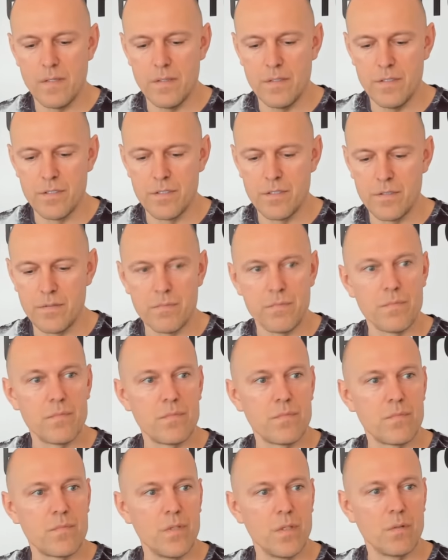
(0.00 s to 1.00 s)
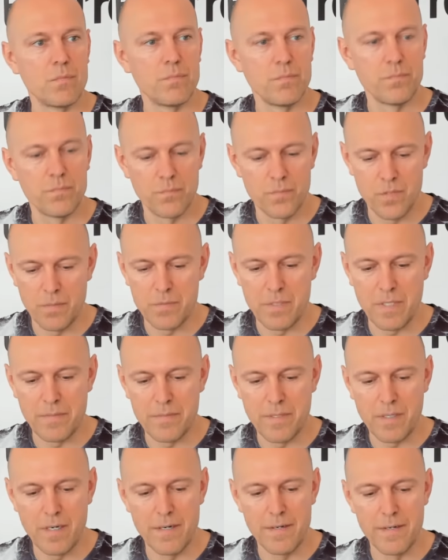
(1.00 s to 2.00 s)
just sometimes I
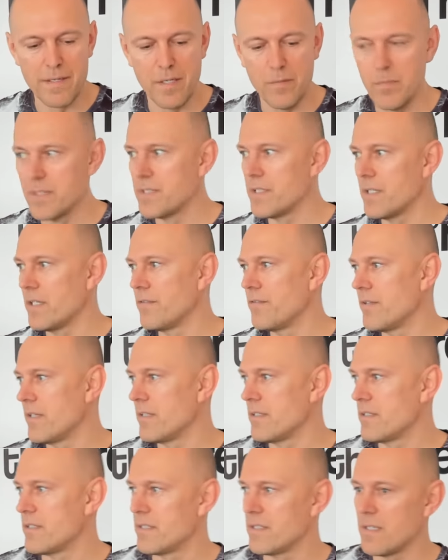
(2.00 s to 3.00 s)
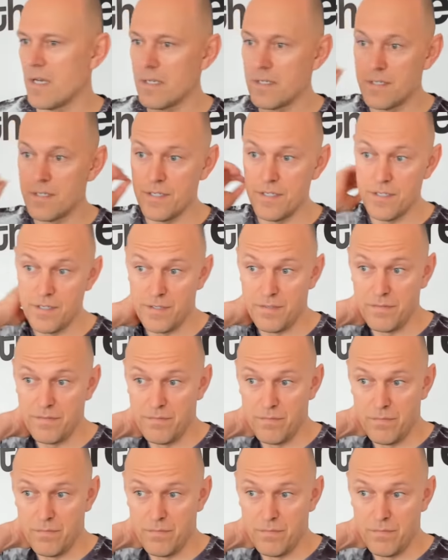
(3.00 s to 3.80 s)
can't help myself and I just start teaching